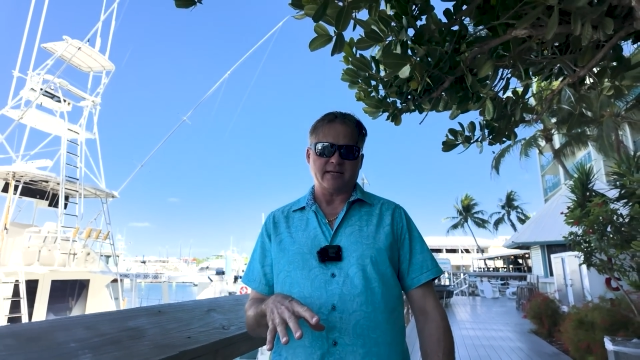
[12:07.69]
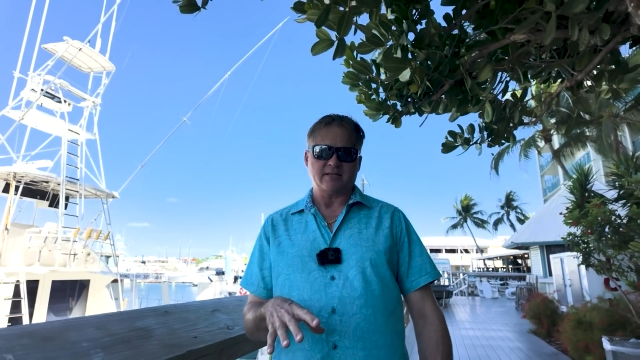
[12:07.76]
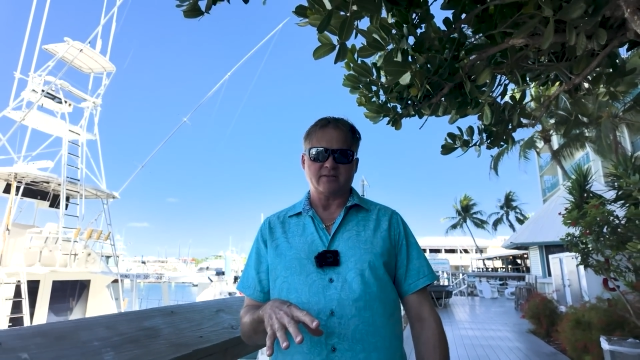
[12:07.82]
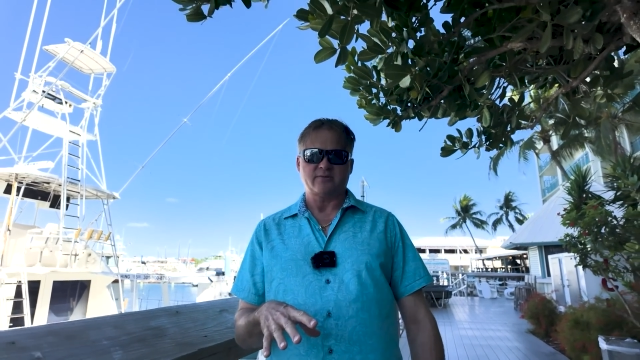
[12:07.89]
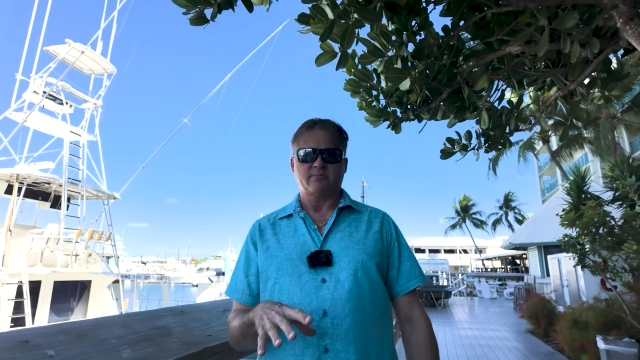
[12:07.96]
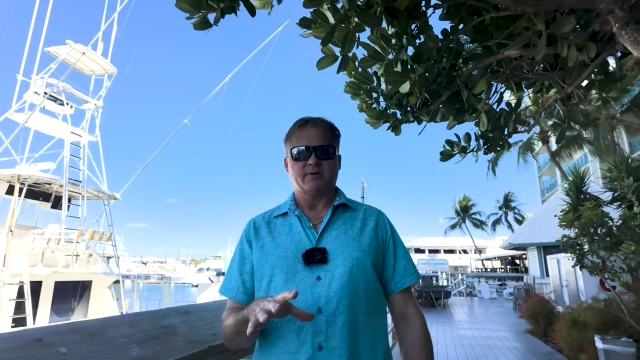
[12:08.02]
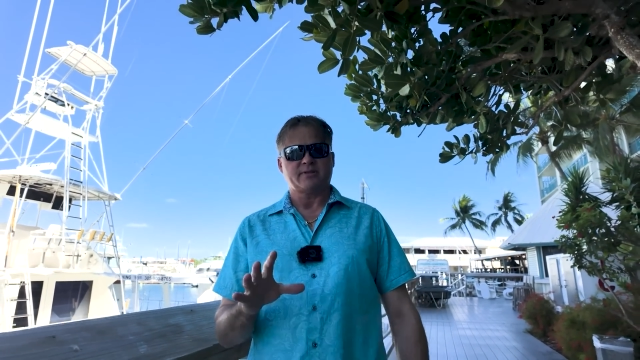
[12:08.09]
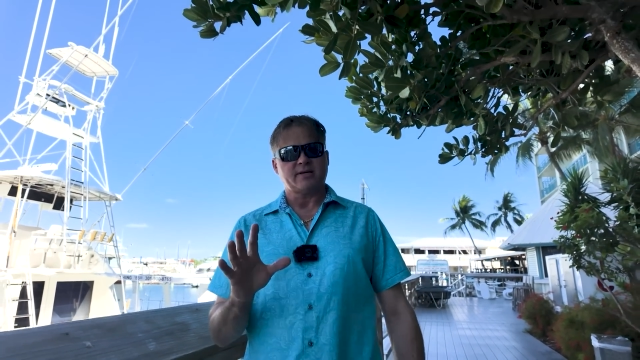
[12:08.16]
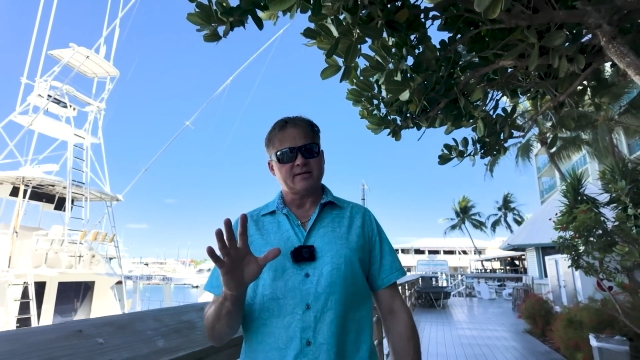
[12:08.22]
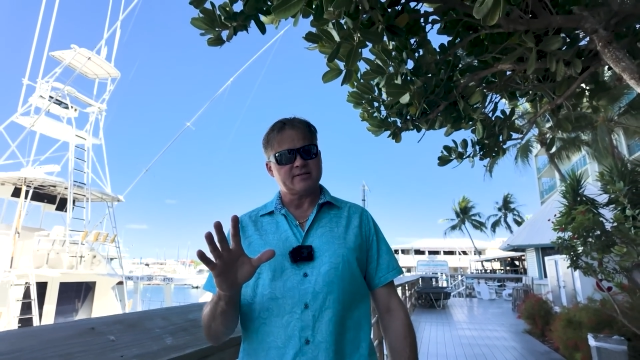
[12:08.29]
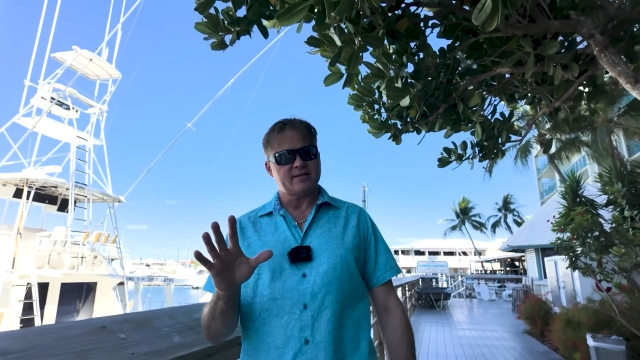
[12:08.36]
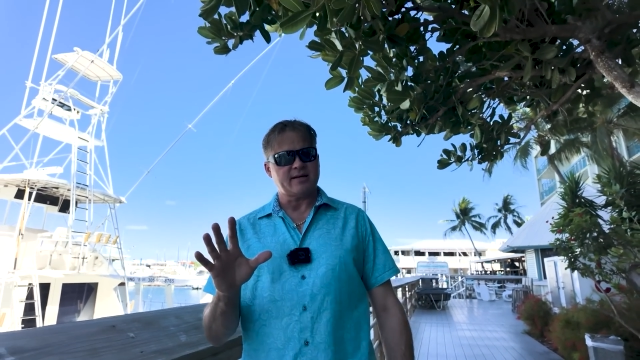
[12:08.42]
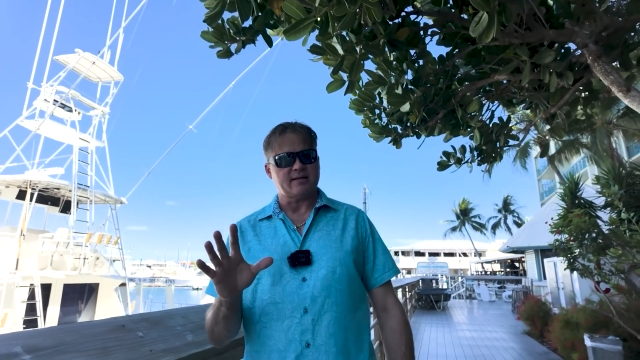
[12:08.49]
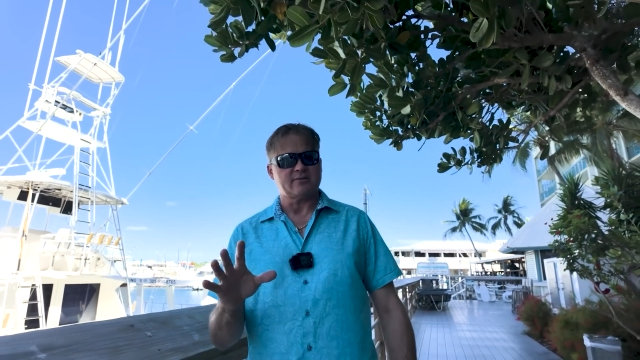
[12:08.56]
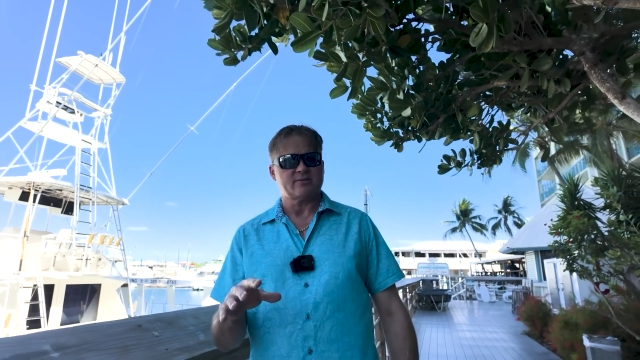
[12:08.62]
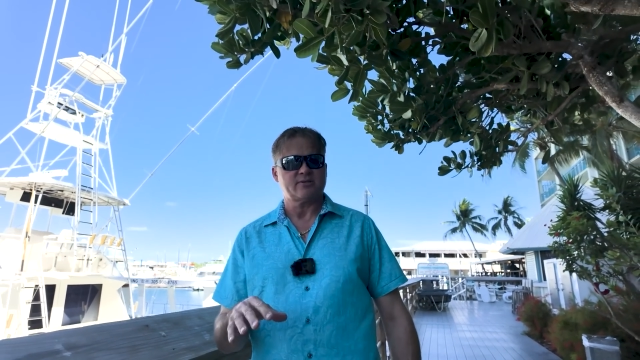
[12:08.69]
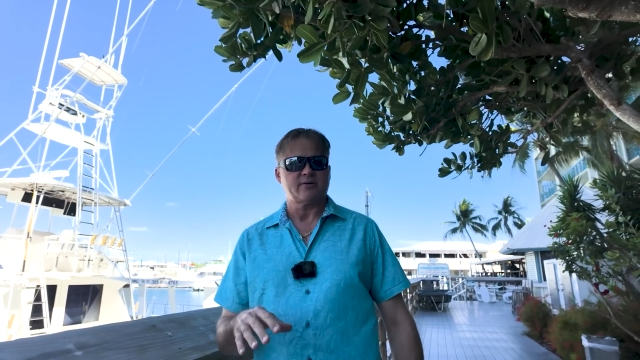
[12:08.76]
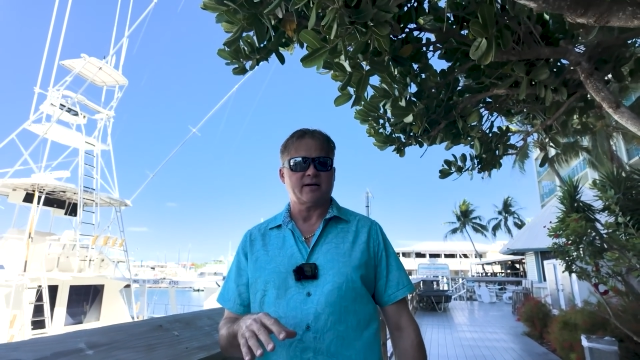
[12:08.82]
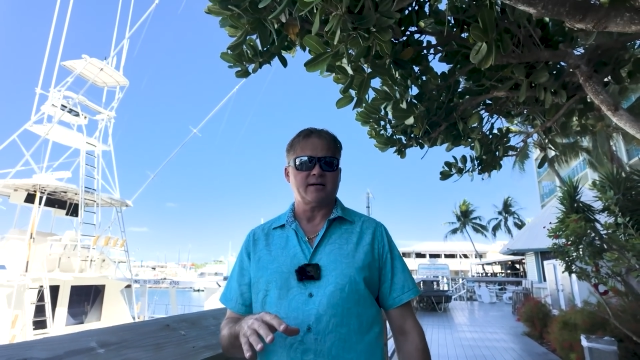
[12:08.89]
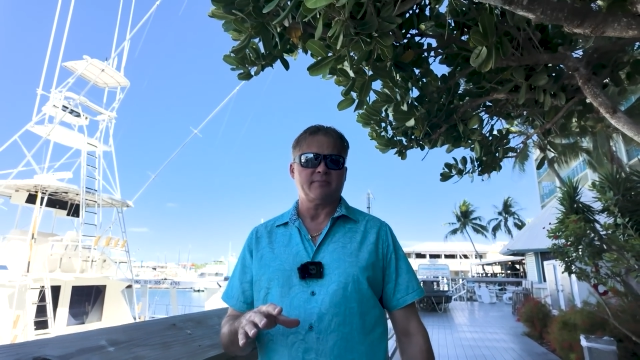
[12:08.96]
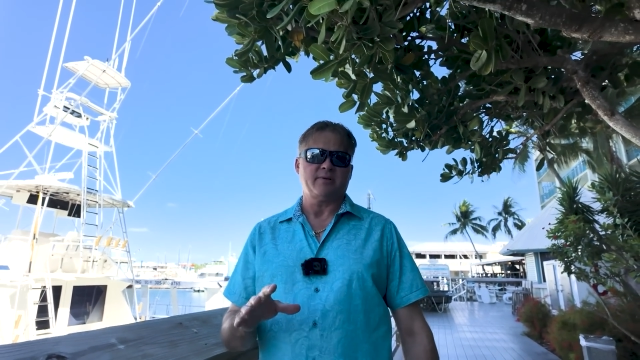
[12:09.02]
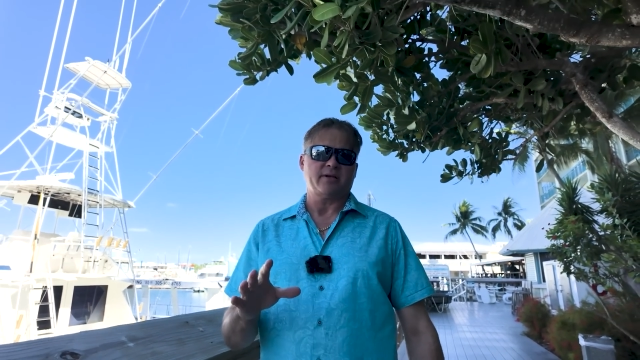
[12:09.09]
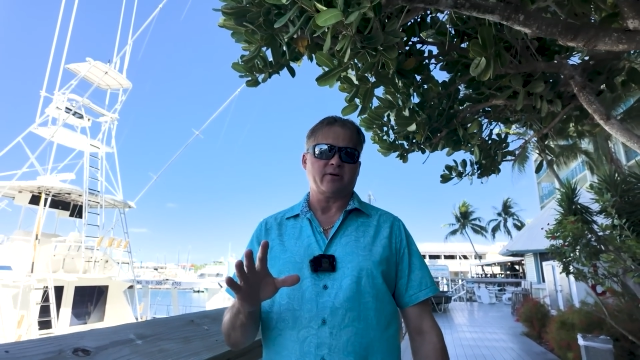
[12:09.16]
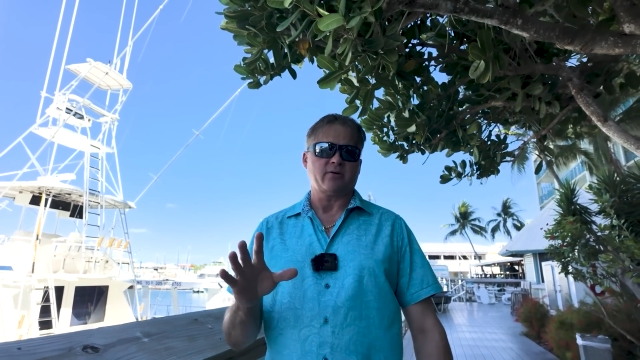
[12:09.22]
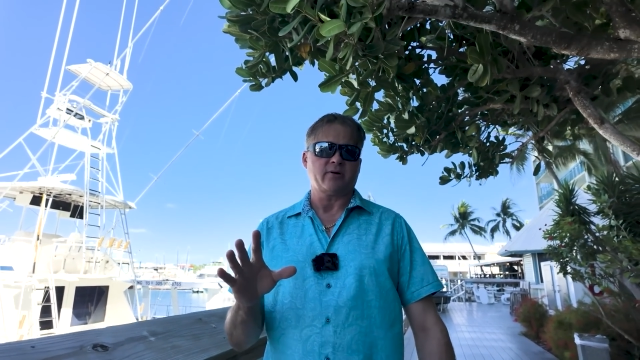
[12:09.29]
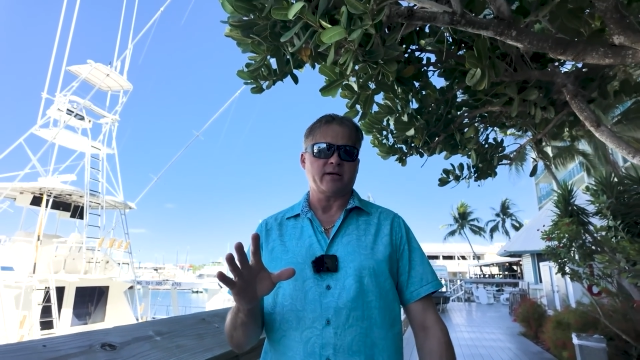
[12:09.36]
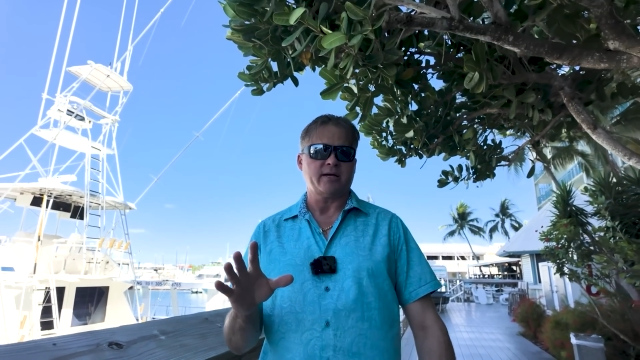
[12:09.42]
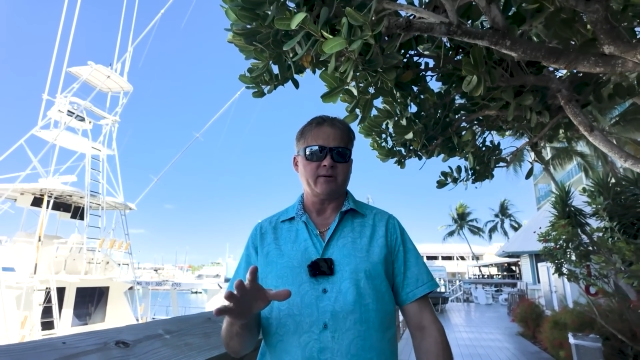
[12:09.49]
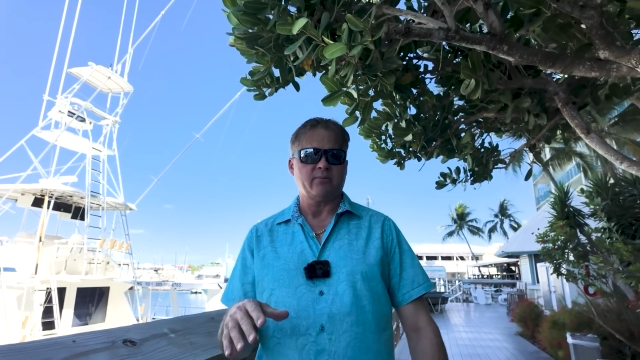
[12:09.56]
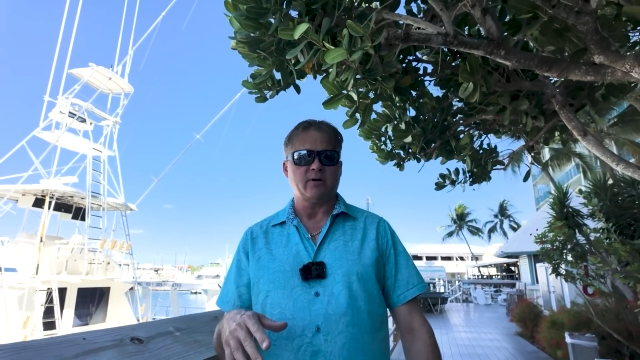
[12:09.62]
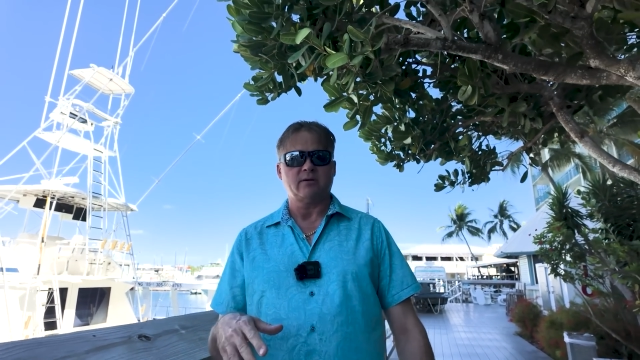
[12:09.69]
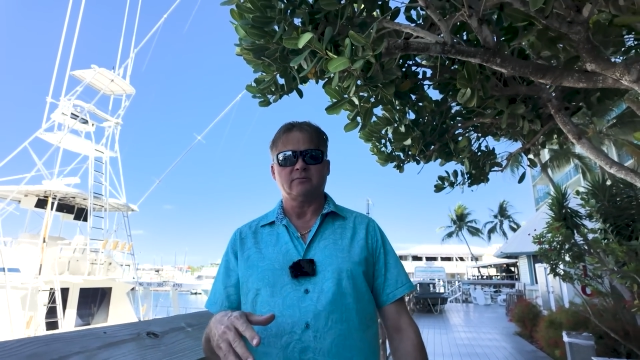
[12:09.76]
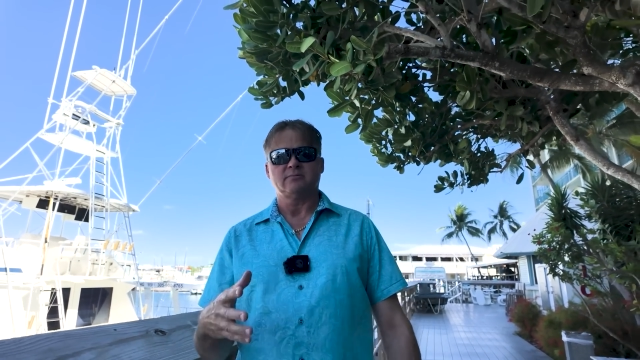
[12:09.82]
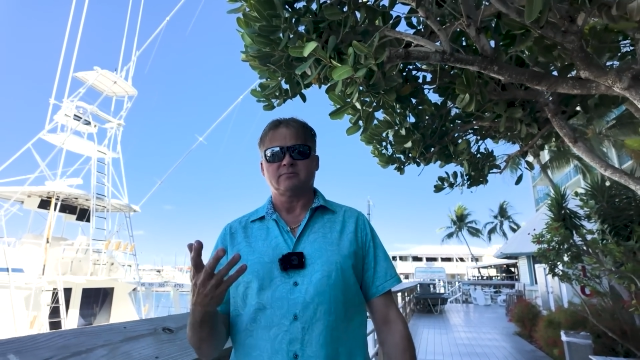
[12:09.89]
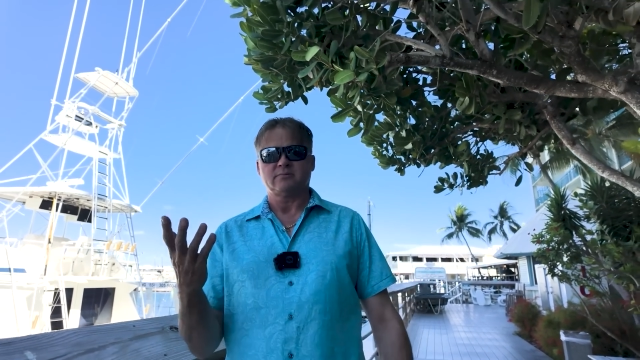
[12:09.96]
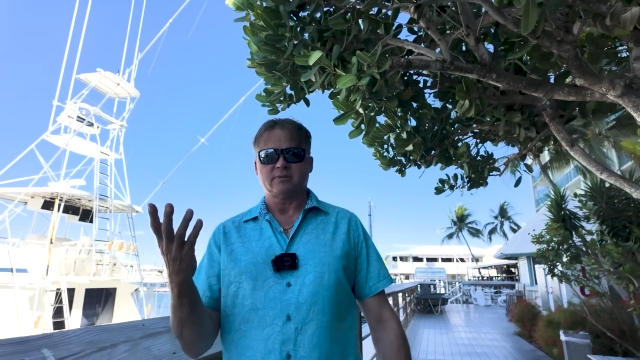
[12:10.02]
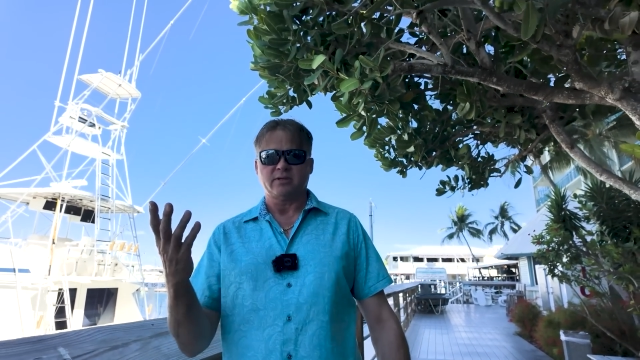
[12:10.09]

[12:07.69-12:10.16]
That's what they said. So I'm like, okay, well,